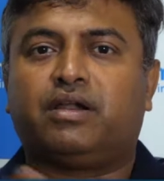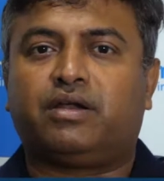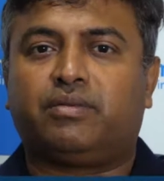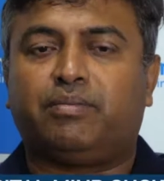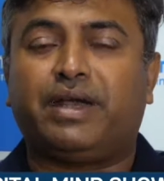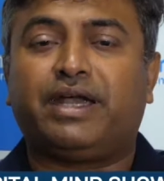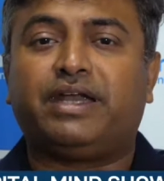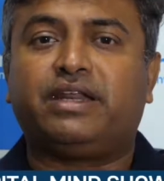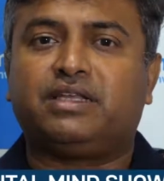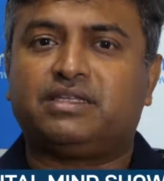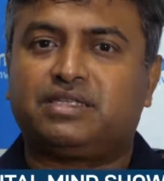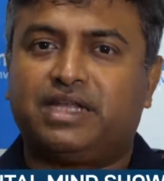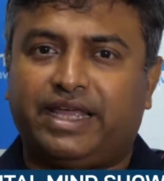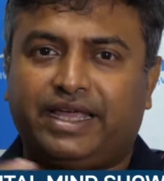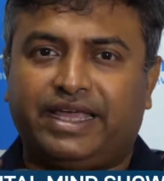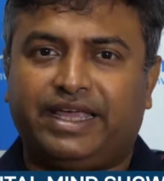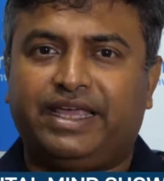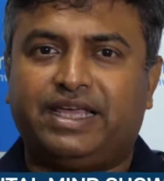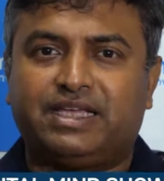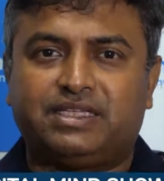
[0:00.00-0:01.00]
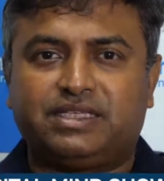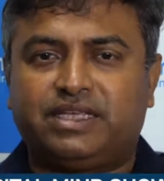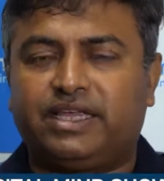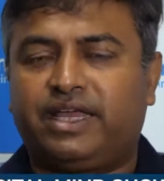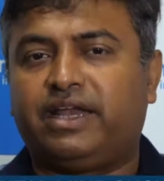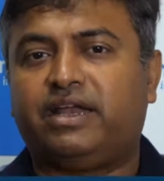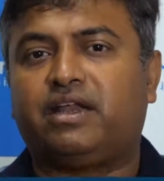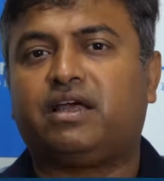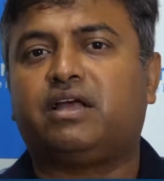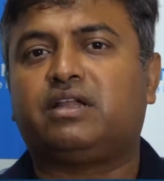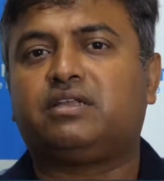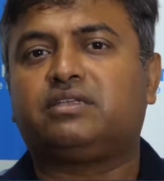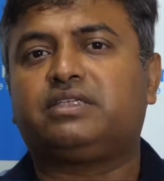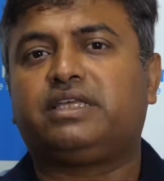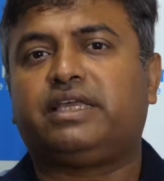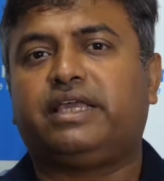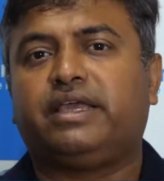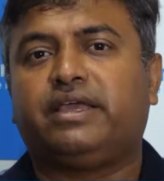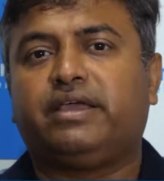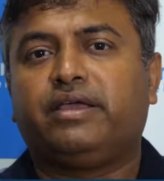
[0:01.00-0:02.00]
are metrics like ASK and
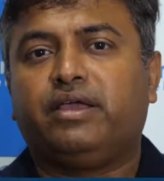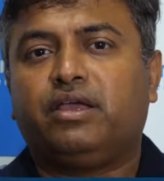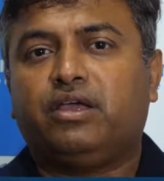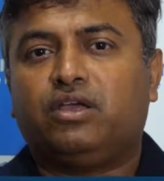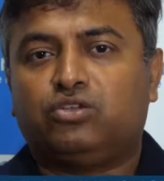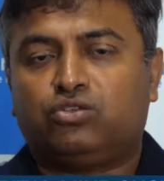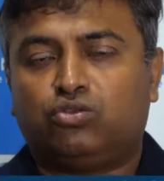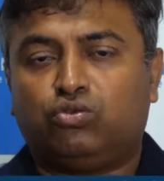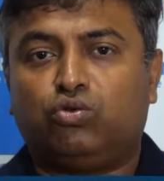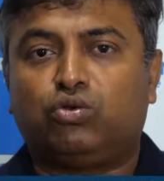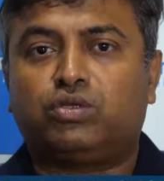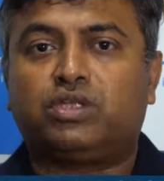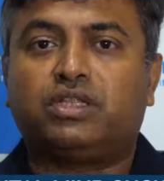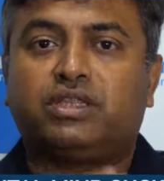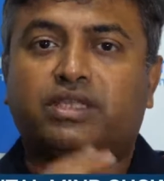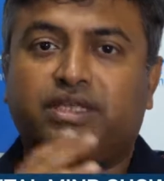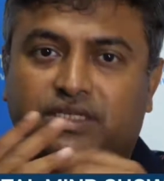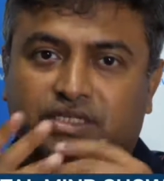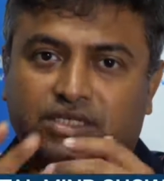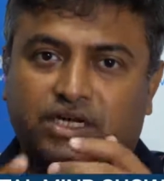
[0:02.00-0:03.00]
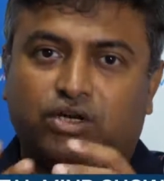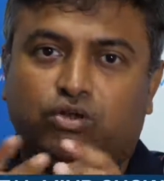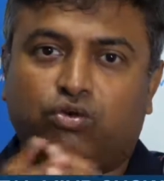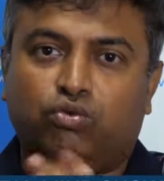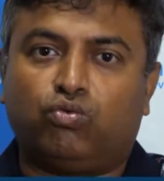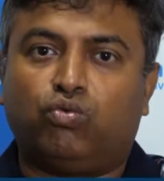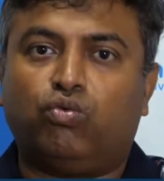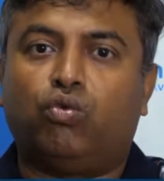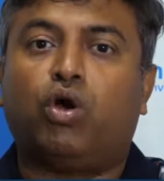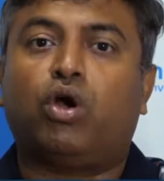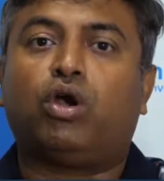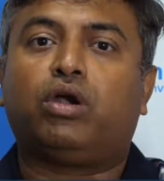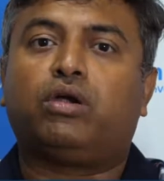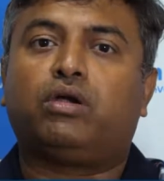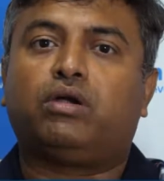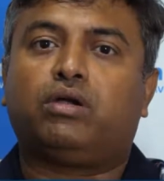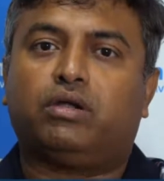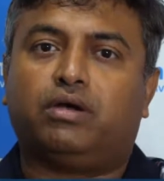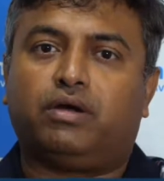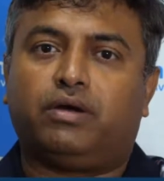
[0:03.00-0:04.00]
RSK. So those are things that you
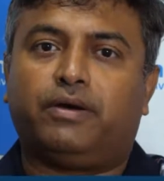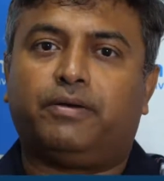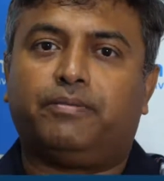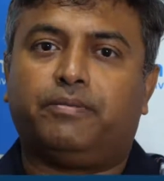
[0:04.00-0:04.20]
want to